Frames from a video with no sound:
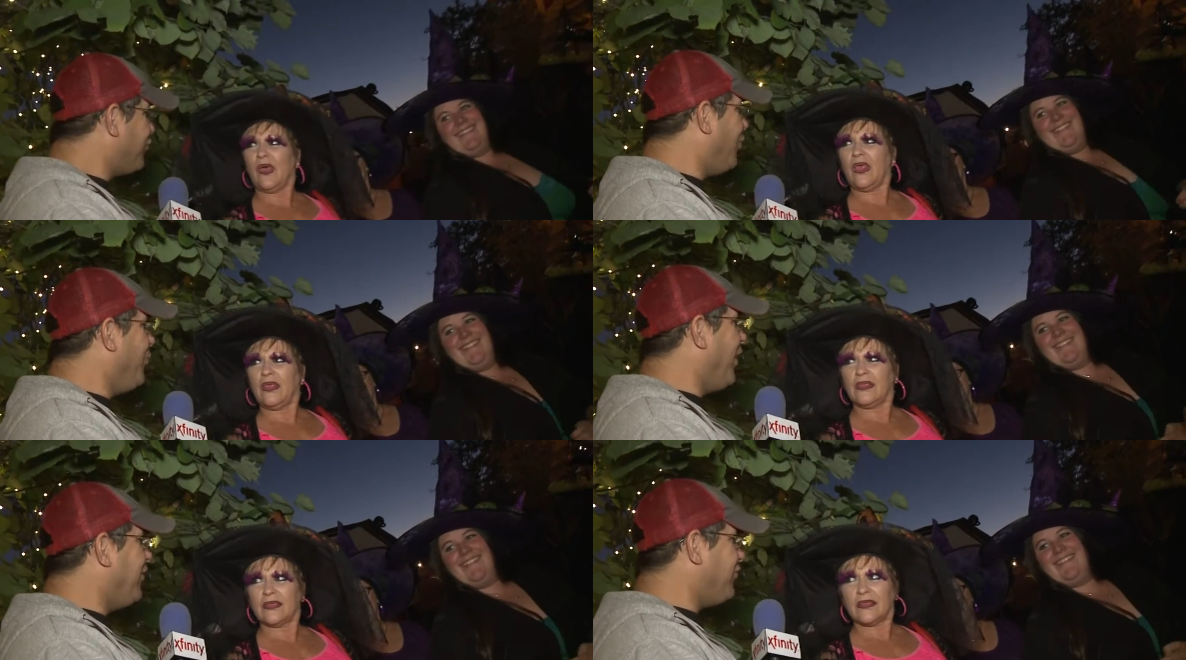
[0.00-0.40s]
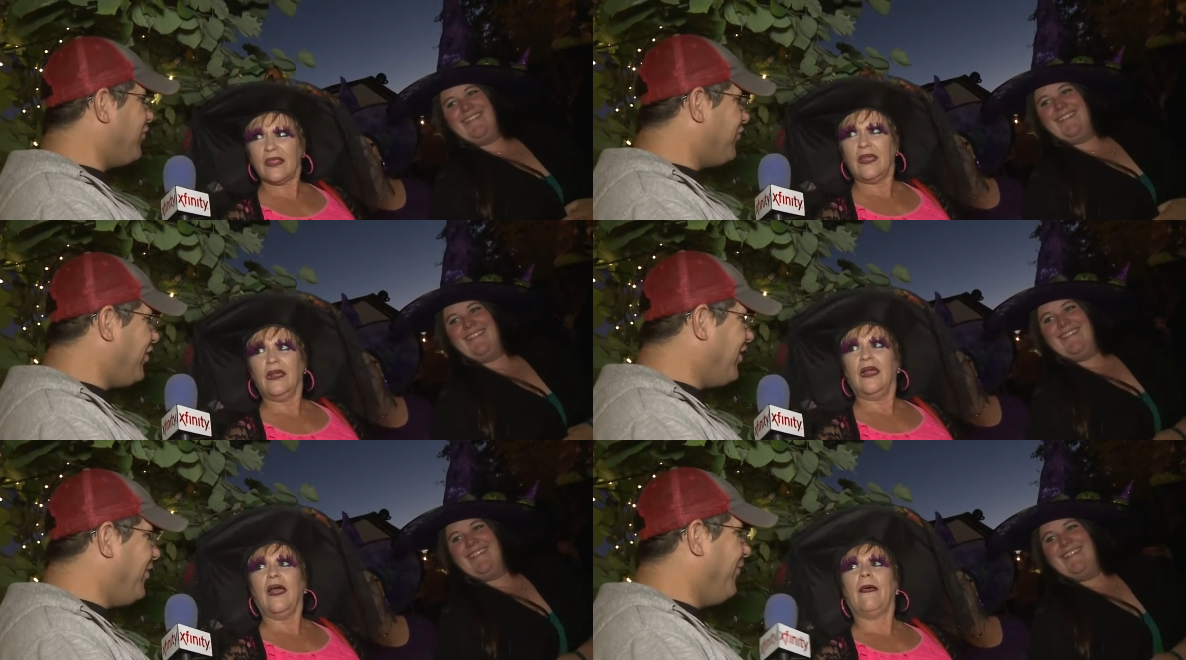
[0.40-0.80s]
Speaker 1: so nice to
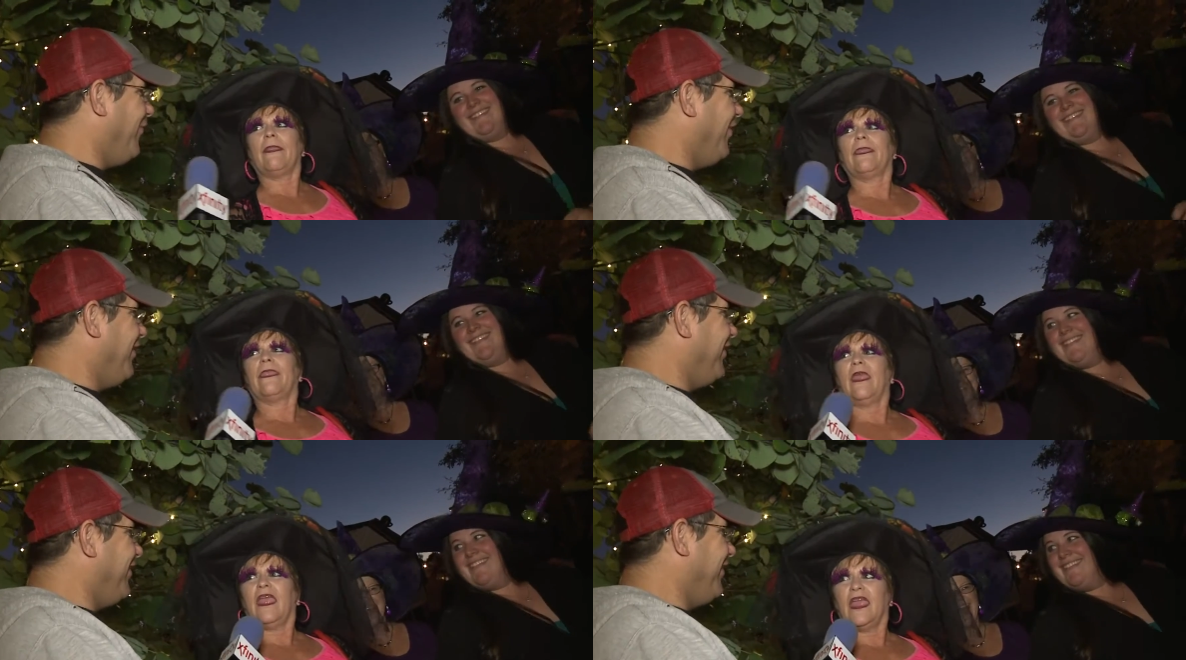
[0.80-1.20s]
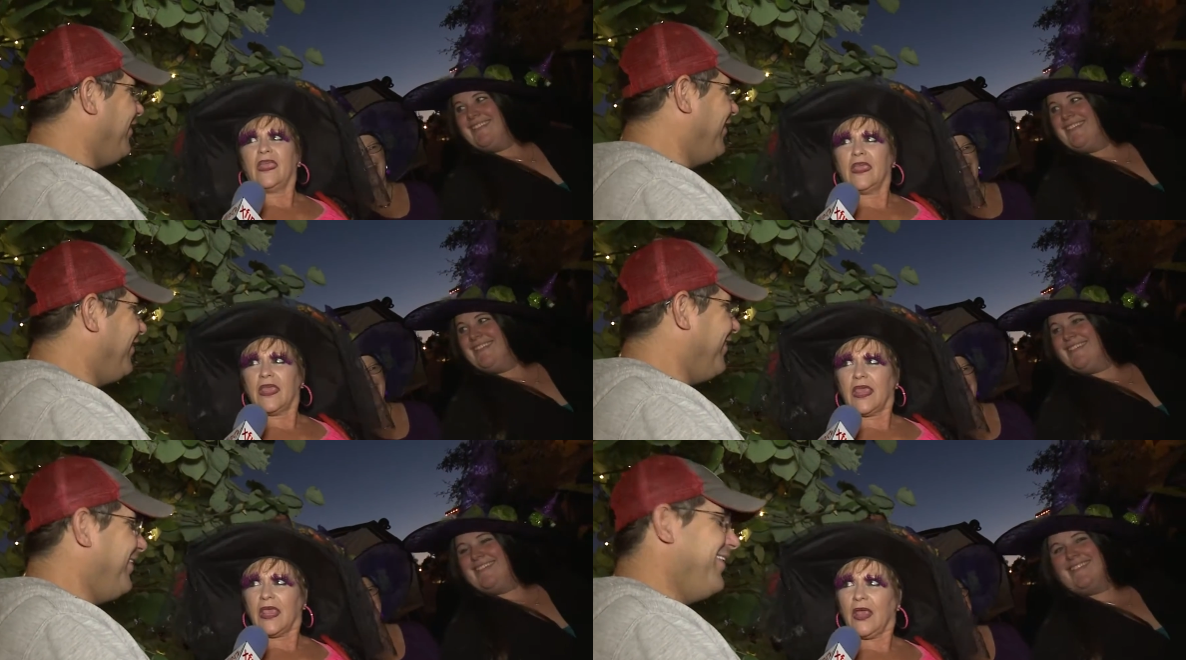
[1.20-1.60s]
see you. Oh Thank my
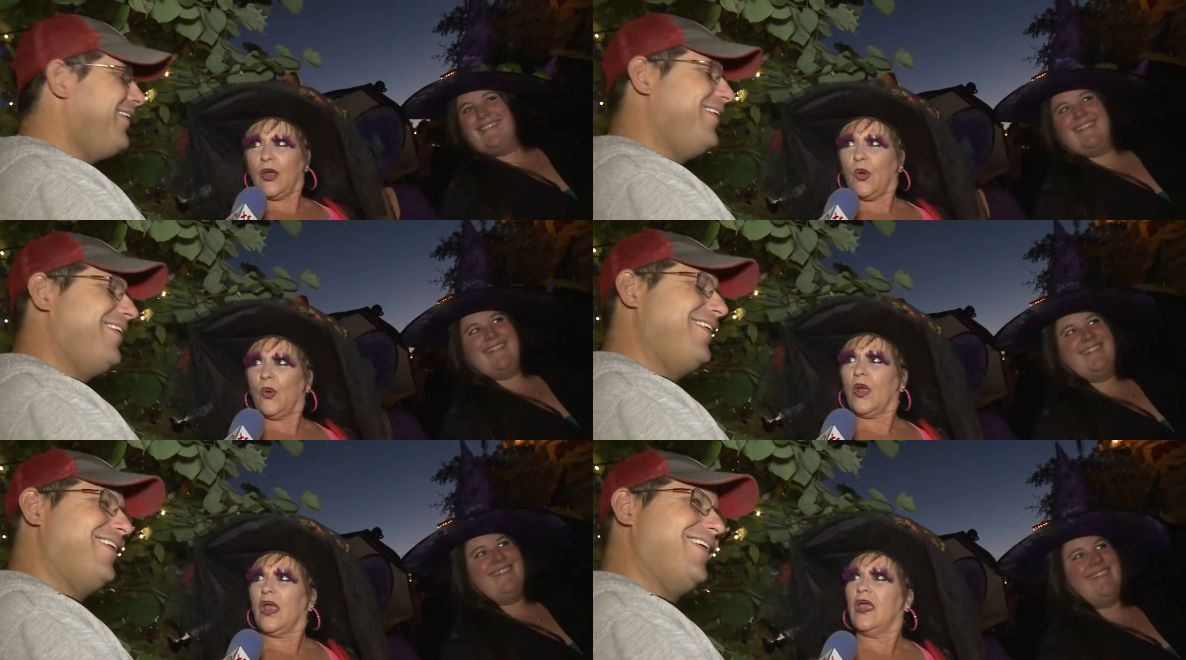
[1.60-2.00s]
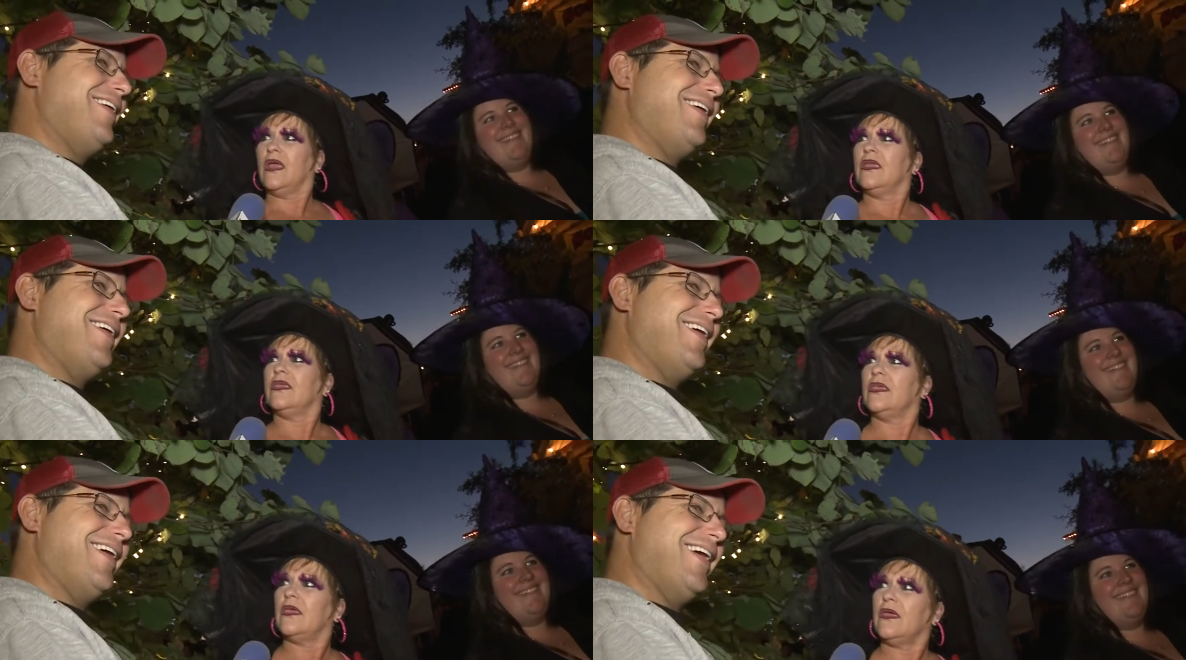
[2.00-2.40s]
gosh, you. it's
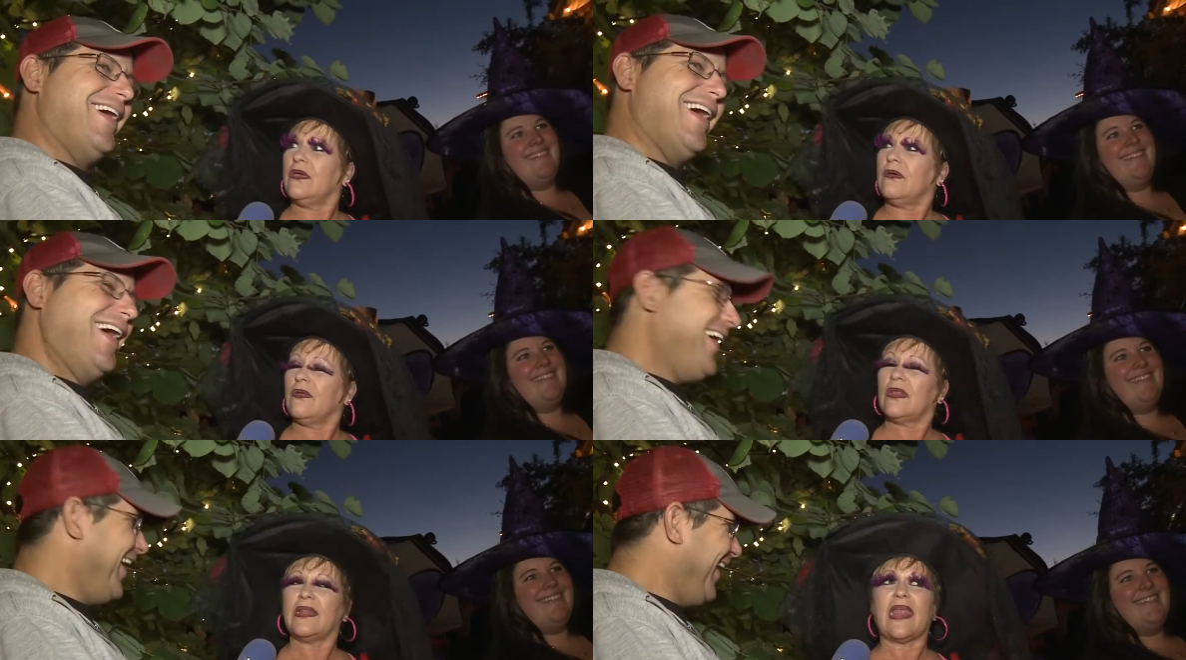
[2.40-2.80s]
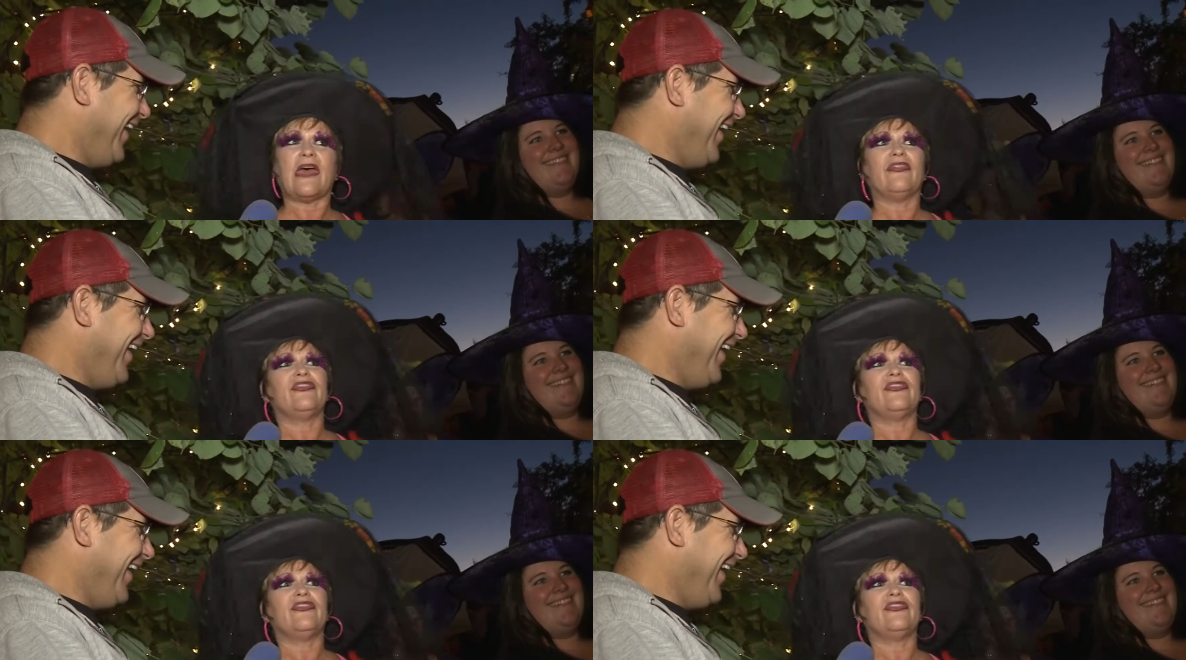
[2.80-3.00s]
almost you, aggressive,